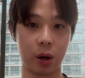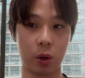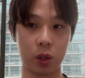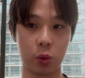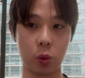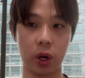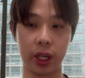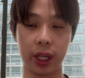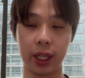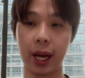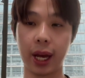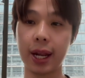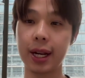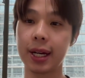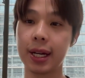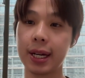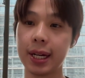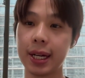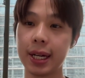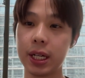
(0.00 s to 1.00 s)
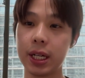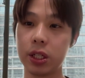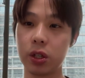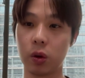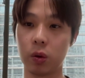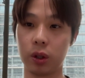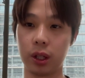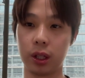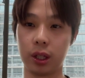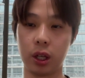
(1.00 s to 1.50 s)
I was working at.
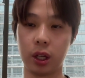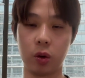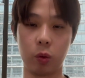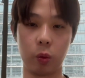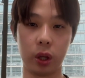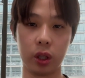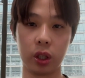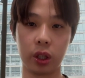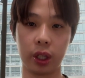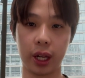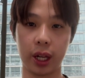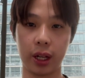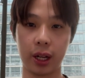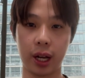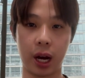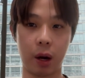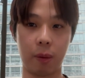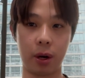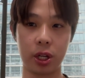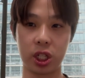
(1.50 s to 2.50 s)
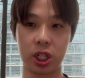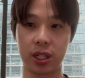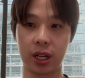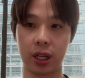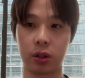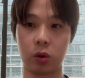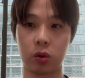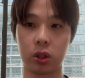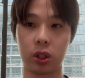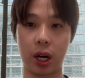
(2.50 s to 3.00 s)
So we look at how much is their
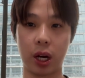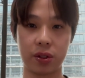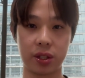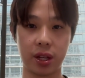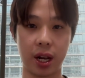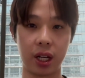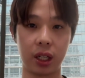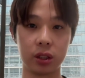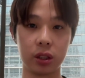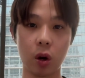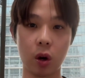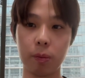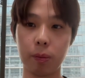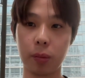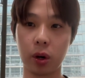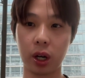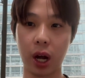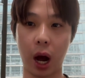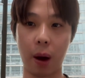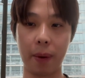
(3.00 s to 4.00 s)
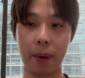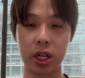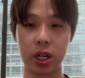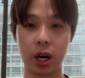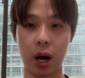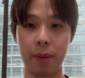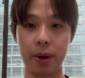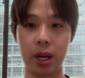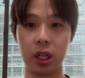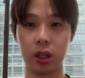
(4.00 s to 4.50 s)
total outstanding loan book, how
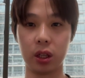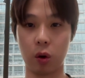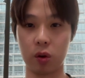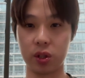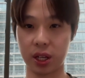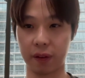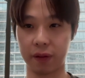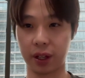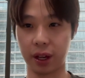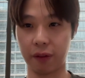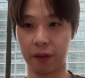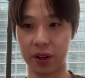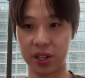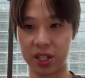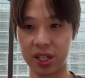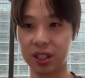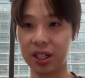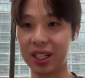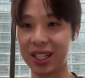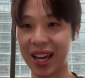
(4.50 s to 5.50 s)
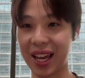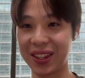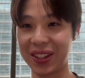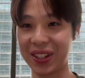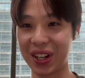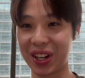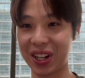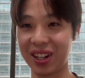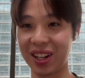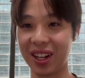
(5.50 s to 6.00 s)
many loans have they
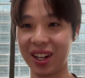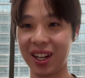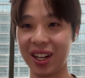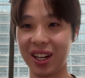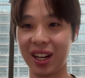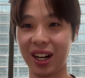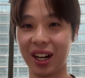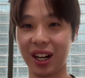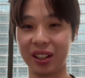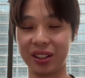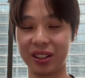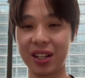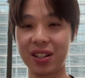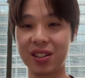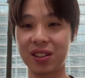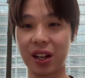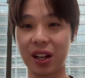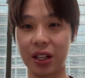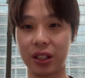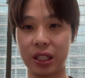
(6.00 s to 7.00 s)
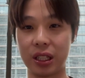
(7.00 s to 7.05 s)
facilitated, things like